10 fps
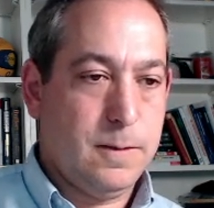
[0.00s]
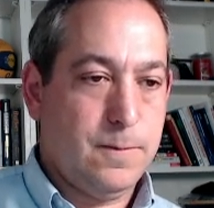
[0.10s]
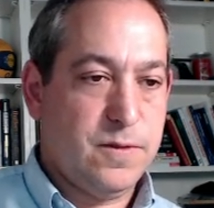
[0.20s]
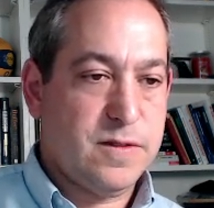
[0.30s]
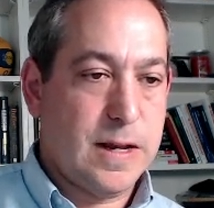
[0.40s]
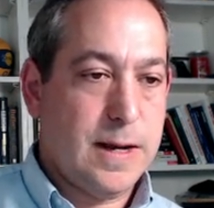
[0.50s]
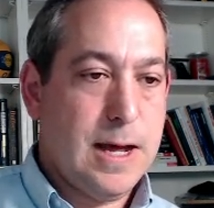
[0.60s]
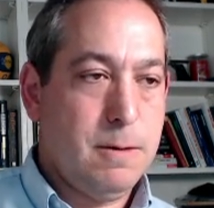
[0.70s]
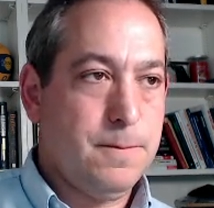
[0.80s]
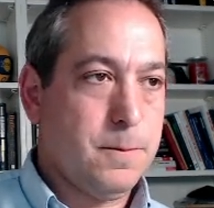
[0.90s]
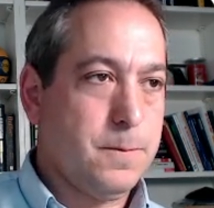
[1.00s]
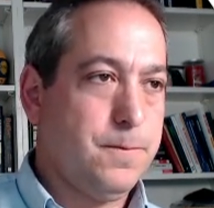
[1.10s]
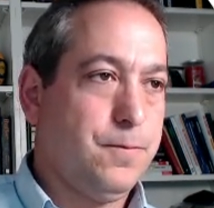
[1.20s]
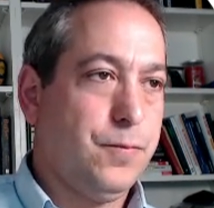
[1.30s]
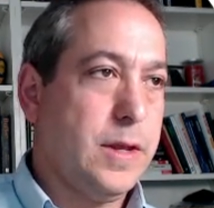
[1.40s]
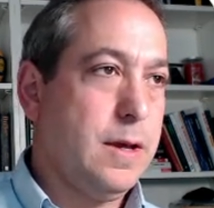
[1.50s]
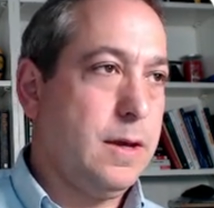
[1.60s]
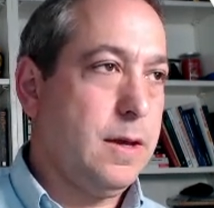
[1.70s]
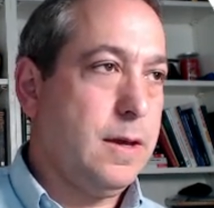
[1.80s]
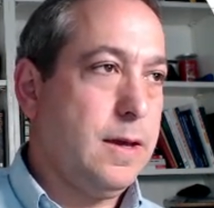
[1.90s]
Send now.
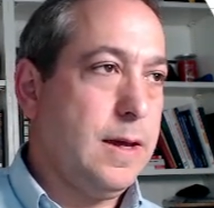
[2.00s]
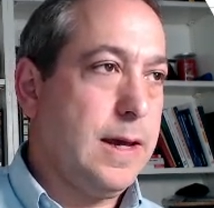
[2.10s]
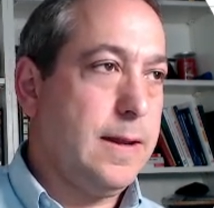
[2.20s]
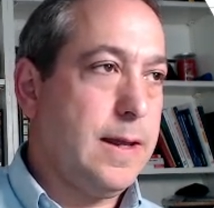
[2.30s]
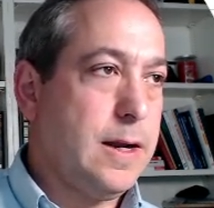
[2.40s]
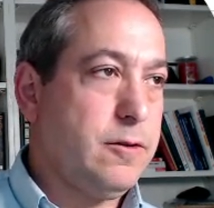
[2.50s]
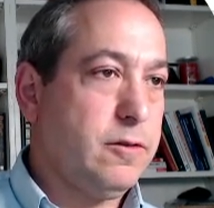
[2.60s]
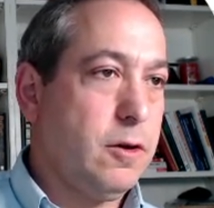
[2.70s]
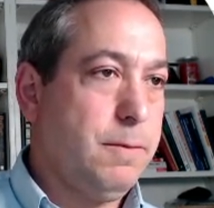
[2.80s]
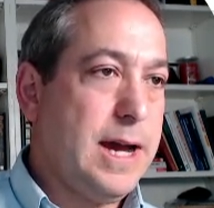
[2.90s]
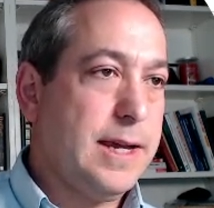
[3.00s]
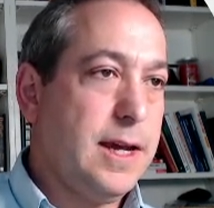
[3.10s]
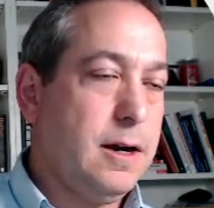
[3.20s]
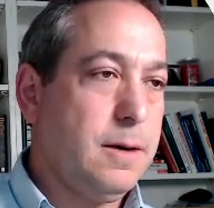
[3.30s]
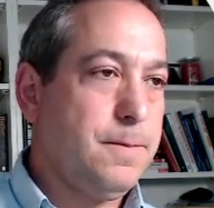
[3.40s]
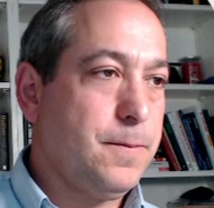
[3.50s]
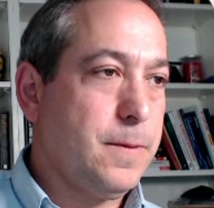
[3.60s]
And then I'll just go back here.